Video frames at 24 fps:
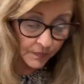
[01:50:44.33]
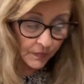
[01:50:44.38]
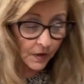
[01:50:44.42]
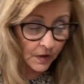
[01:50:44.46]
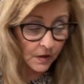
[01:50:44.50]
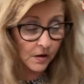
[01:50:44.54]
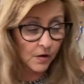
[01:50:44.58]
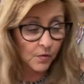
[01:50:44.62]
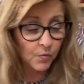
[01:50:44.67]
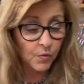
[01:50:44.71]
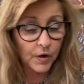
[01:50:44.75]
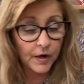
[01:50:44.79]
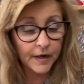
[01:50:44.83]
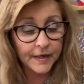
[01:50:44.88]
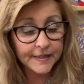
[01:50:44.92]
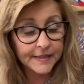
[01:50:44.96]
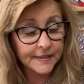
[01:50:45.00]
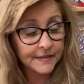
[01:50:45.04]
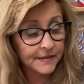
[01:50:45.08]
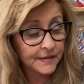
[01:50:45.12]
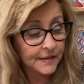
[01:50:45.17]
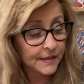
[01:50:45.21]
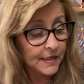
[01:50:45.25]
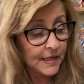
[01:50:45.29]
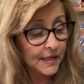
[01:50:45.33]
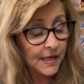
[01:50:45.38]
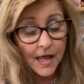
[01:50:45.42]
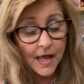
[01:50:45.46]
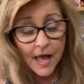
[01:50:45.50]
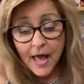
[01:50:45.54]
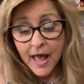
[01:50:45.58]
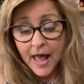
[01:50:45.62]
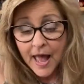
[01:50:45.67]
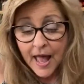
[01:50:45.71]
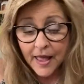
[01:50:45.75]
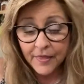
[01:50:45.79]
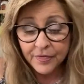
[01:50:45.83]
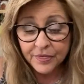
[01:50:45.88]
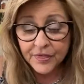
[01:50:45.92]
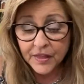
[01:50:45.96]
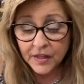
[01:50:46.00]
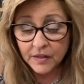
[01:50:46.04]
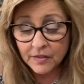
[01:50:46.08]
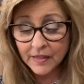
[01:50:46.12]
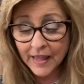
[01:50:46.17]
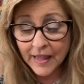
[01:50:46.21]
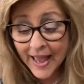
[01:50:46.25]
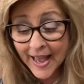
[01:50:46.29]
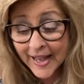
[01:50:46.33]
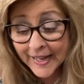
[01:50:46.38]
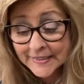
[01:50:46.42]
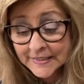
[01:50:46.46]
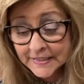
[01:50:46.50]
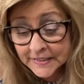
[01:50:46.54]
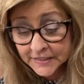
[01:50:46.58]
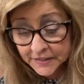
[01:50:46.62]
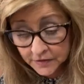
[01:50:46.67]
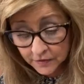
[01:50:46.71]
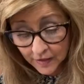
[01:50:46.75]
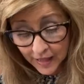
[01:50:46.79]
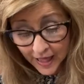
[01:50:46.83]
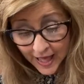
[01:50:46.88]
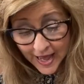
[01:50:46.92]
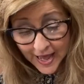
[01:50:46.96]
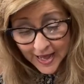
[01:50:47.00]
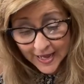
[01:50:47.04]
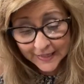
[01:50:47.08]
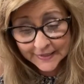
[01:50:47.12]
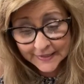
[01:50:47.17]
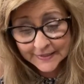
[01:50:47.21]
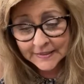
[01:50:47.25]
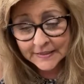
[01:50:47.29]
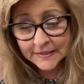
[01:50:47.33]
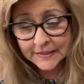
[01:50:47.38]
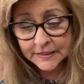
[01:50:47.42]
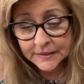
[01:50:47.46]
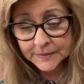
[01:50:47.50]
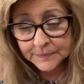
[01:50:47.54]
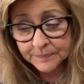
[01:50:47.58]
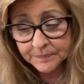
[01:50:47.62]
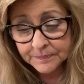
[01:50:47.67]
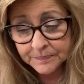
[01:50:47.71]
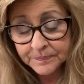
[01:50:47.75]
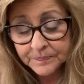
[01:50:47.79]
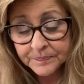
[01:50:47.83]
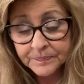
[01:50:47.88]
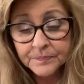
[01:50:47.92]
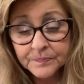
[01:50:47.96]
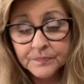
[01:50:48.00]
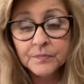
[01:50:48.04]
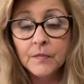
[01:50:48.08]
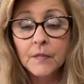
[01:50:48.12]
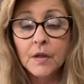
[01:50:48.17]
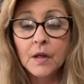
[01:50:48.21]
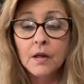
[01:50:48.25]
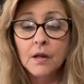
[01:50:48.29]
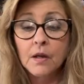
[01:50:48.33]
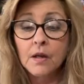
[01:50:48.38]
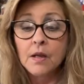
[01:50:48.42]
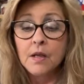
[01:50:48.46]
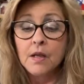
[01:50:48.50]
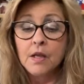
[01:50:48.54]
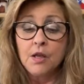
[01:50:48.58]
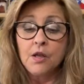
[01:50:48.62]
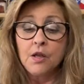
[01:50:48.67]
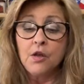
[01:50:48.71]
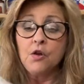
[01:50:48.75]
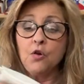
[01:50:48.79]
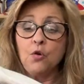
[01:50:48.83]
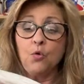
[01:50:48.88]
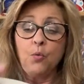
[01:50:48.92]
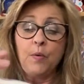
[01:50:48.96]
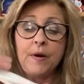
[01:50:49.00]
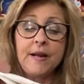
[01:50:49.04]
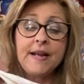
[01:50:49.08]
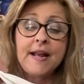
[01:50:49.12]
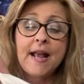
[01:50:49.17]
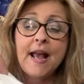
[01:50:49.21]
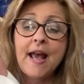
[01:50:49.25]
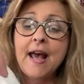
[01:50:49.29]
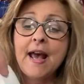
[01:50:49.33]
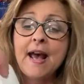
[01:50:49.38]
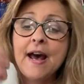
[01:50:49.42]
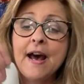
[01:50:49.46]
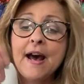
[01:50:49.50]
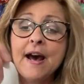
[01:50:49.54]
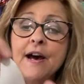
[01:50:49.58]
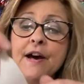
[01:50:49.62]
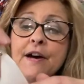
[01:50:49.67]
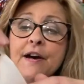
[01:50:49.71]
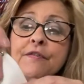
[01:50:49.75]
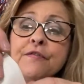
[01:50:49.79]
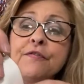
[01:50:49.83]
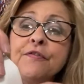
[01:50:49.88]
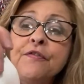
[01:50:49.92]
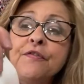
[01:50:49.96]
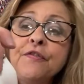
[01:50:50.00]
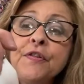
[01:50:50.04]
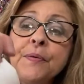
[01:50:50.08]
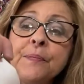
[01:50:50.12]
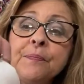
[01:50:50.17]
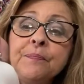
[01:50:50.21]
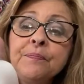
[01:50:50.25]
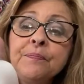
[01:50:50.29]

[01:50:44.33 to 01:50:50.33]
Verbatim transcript: All right. And the last lot, we have